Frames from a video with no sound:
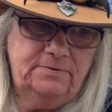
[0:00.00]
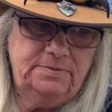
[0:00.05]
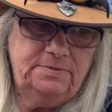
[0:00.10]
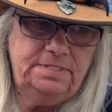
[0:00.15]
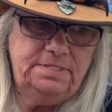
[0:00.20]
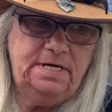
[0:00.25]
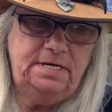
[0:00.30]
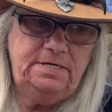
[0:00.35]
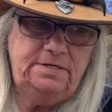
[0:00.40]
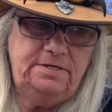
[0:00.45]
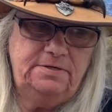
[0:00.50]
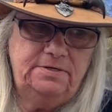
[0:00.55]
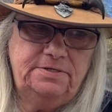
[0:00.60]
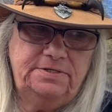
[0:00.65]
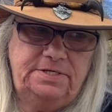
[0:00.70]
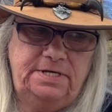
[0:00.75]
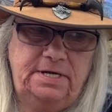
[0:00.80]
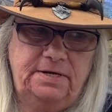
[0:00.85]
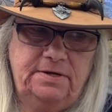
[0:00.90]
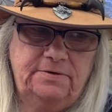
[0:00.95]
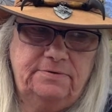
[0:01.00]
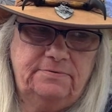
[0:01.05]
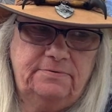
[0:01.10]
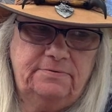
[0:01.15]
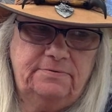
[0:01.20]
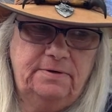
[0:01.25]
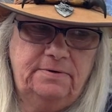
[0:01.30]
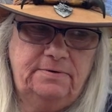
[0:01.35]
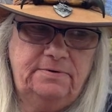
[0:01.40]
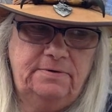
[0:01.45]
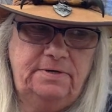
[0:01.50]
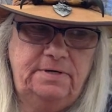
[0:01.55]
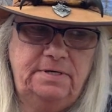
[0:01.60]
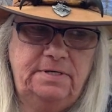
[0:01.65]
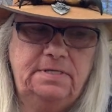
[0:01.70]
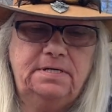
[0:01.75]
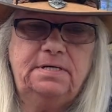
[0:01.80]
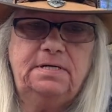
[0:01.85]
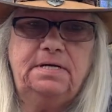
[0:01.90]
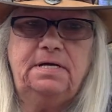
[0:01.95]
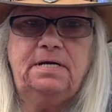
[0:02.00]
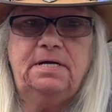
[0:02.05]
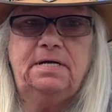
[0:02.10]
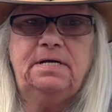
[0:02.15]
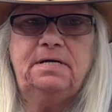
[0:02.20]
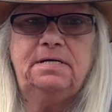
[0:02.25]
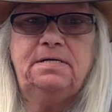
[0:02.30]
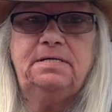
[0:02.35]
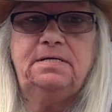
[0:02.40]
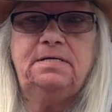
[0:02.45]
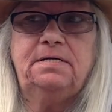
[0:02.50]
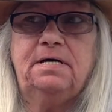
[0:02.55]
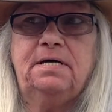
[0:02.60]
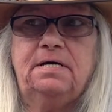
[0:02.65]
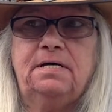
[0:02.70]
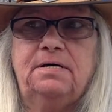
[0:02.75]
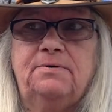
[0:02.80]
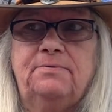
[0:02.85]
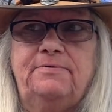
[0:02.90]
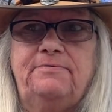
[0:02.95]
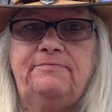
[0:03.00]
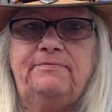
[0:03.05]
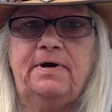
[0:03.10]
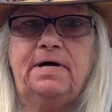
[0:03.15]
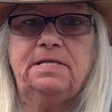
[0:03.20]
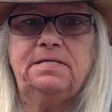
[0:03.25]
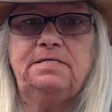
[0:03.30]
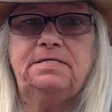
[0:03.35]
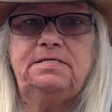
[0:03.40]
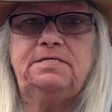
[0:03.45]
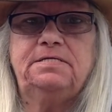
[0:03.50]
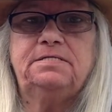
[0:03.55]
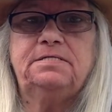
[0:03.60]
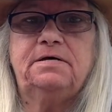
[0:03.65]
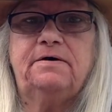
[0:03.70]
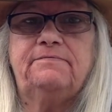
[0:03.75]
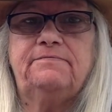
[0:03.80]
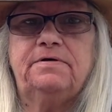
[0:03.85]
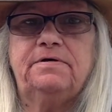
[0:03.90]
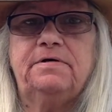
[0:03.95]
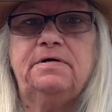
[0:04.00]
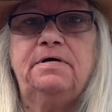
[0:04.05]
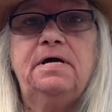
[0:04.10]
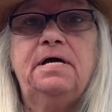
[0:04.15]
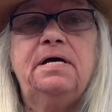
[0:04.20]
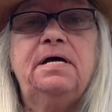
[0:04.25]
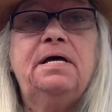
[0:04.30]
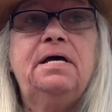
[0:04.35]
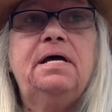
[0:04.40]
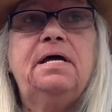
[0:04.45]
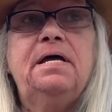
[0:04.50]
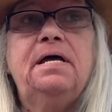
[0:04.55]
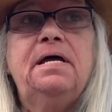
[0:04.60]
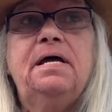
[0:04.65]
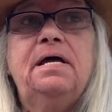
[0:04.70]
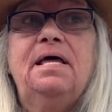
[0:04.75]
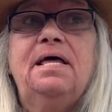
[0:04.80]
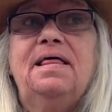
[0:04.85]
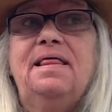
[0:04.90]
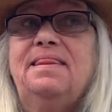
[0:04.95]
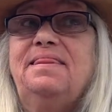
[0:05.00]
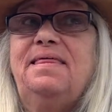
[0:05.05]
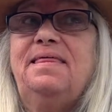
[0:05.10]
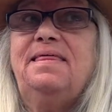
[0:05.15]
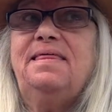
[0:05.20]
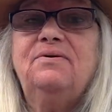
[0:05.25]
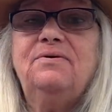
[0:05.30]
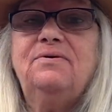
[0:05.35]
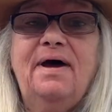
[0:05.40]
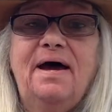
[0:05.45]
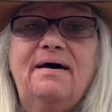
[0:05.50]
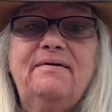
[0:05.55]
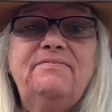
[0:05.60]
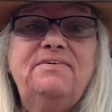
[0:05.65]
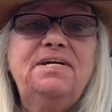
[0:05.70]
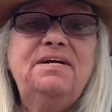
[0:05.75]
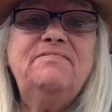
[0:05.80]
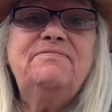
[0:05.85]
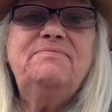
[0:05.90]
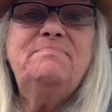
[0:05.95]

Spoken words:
10 years down the road, and we finally discover we don't have enough